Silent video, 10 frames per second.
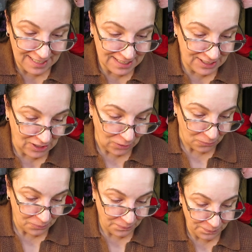
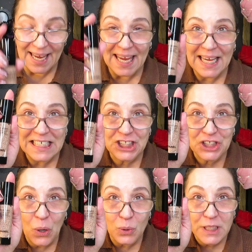So, it's
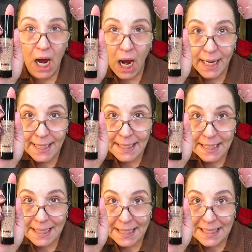so
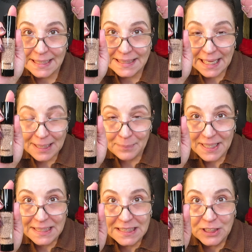tiny. It's like
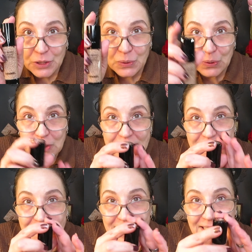minuscule.
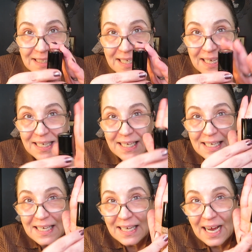It's like,
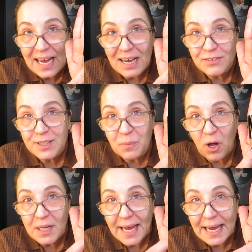I have
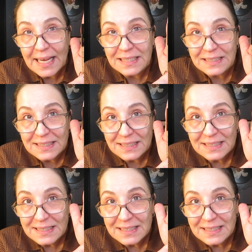small hands.